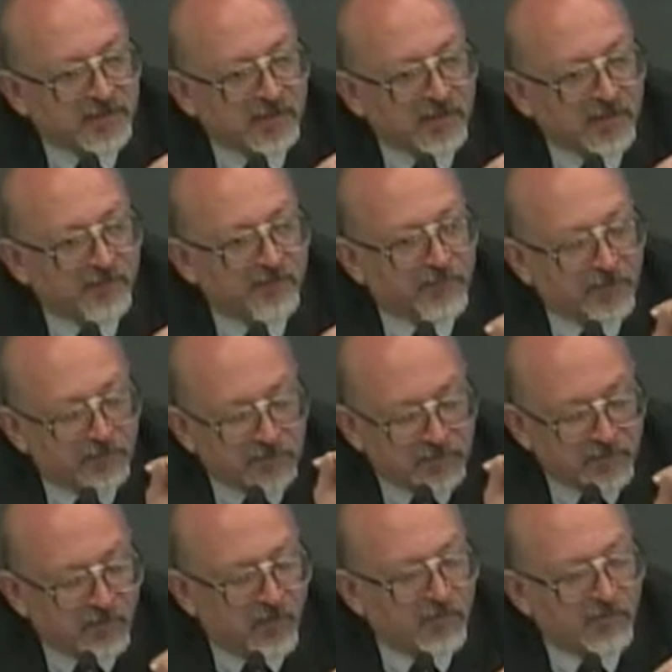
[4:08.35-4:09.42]
time for
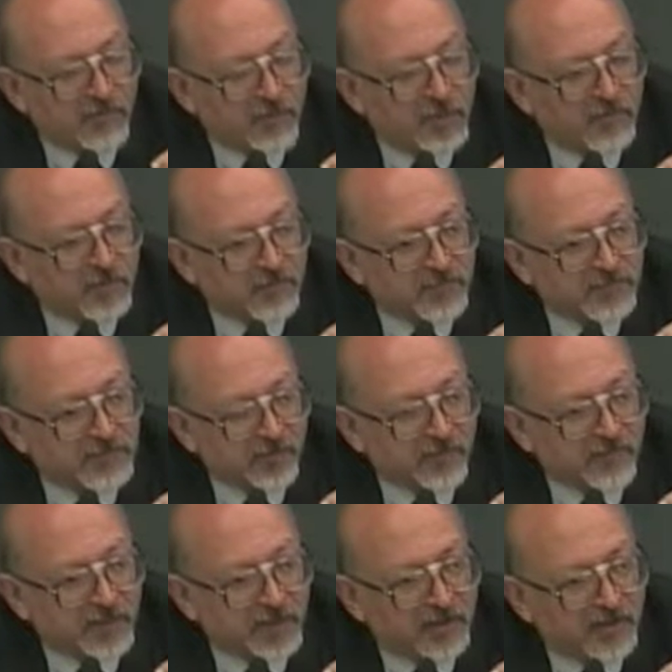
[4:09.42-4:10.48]
the overwhelming
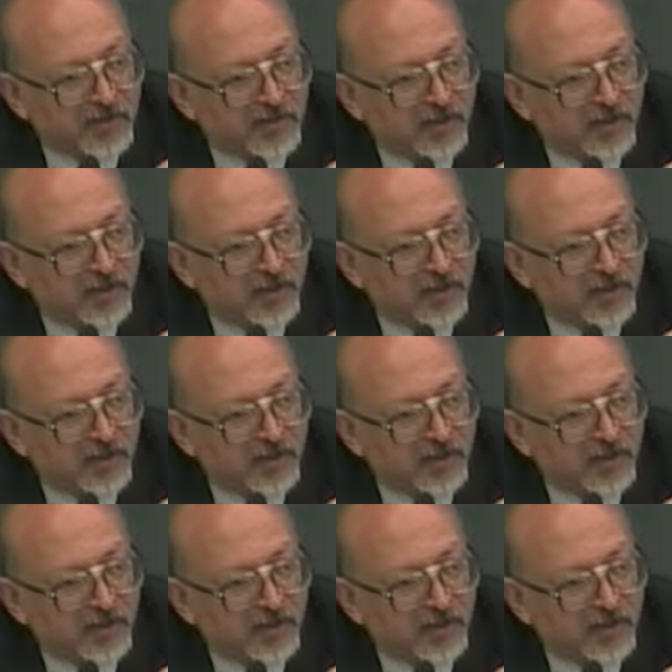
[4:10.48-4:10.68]
majority?